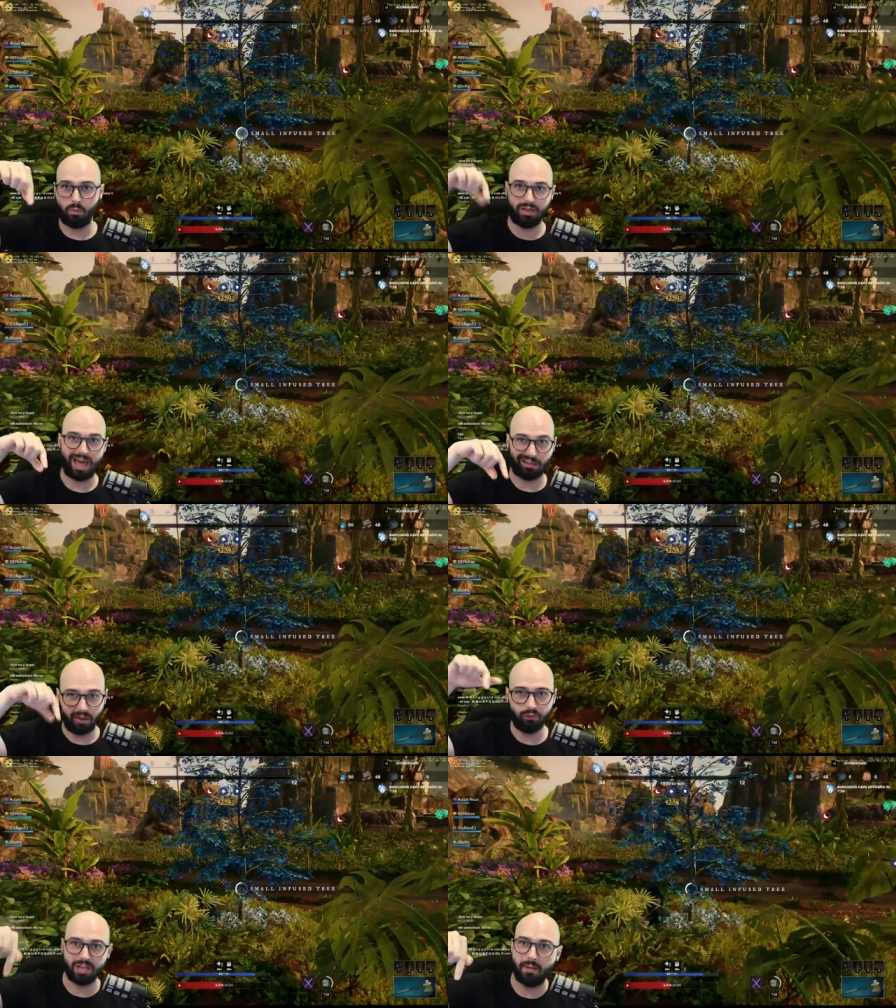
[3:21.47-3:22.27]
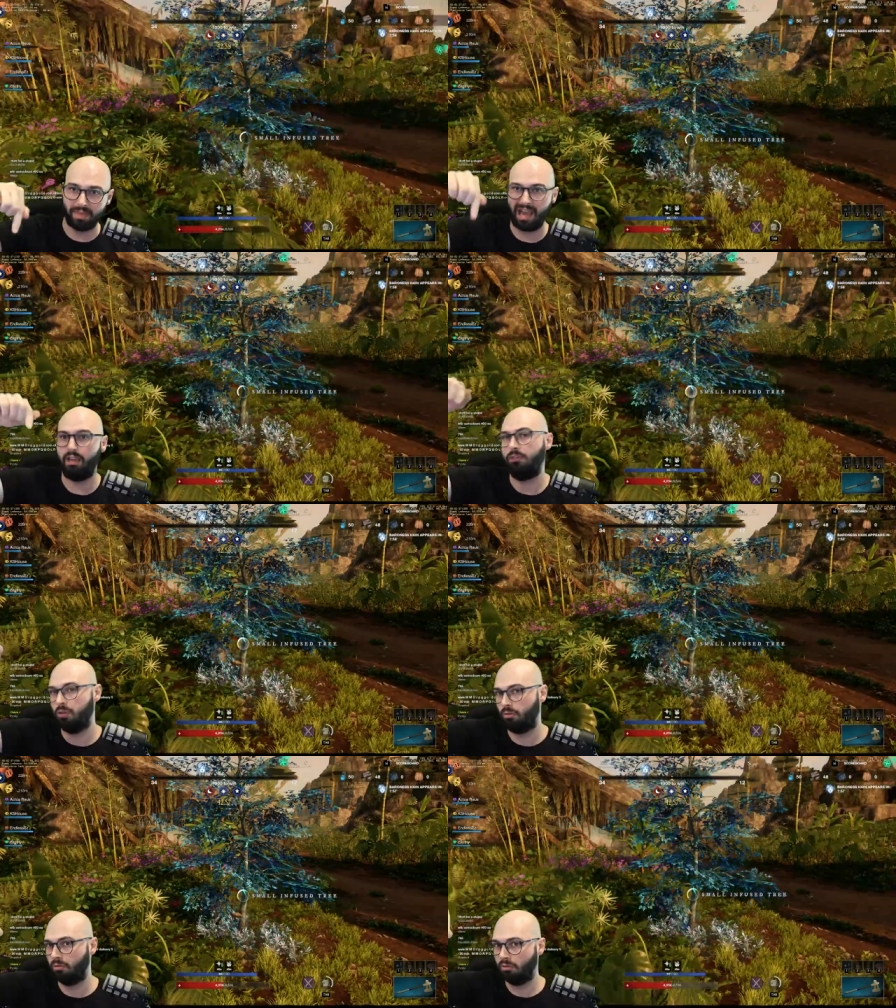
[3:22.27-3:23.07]
when that levels up, that gives
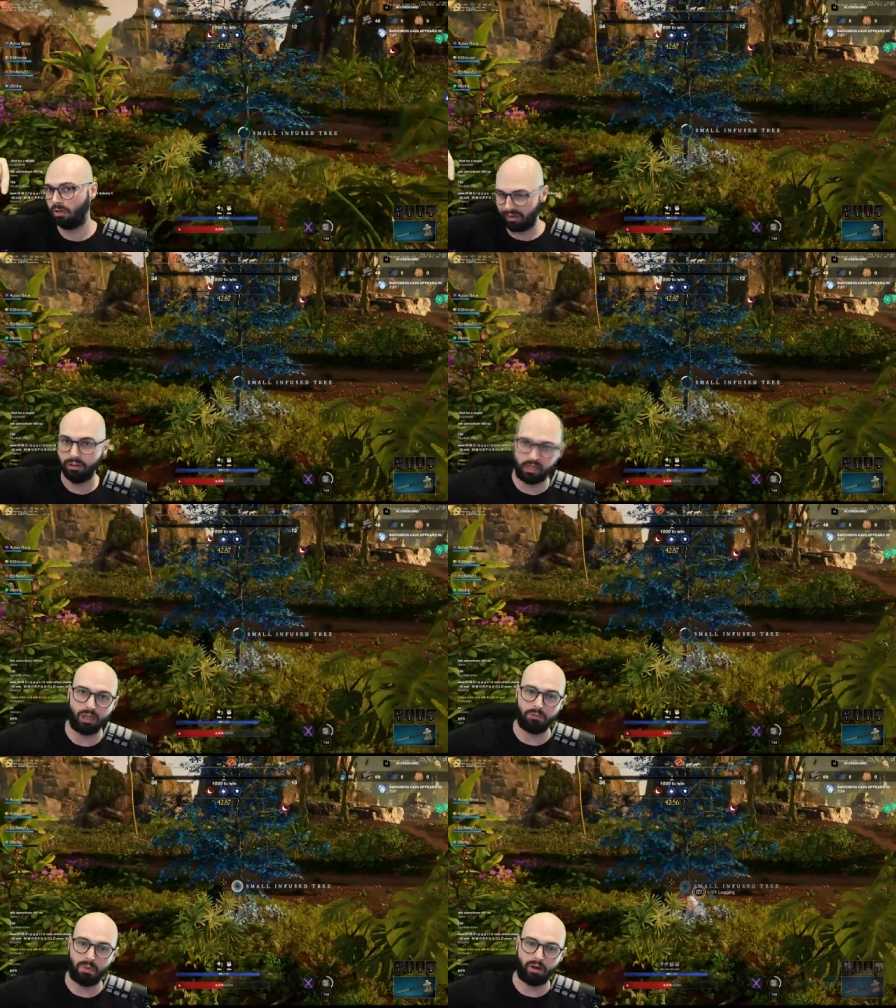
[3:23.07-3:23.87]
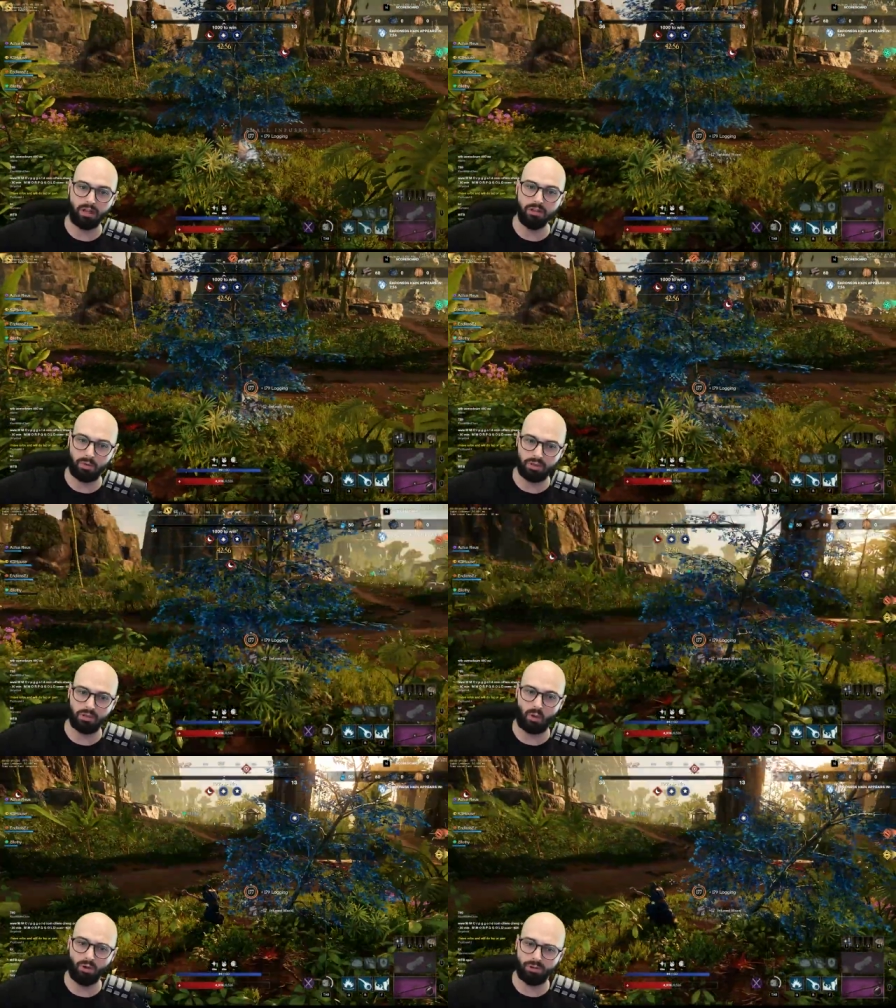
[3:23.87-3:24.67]
you leveling experience, which is
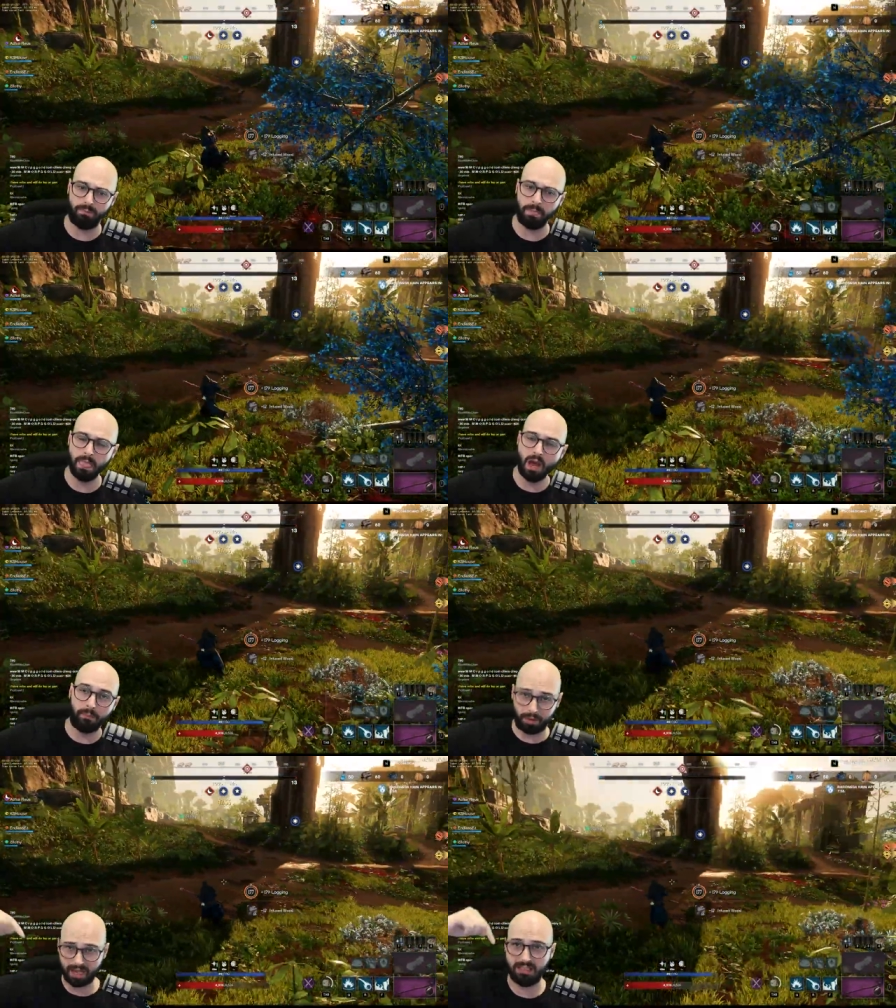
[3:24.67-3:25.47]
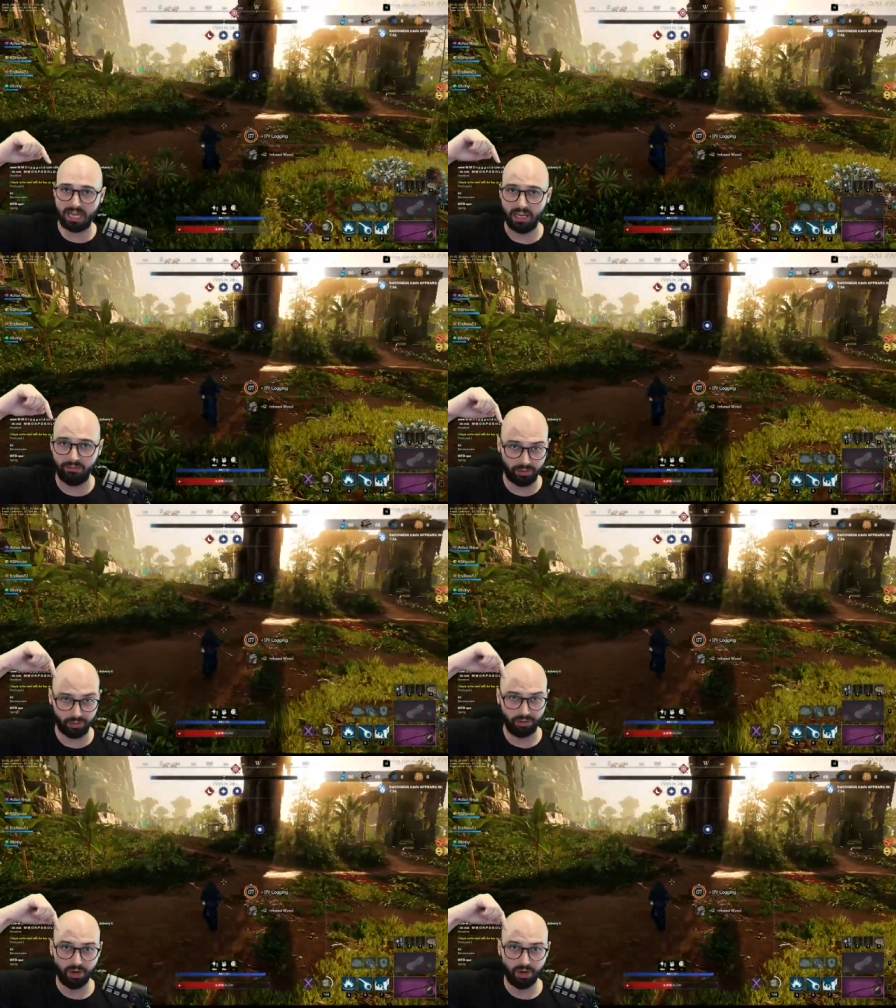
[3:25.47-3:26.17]
awesome. Plus they give you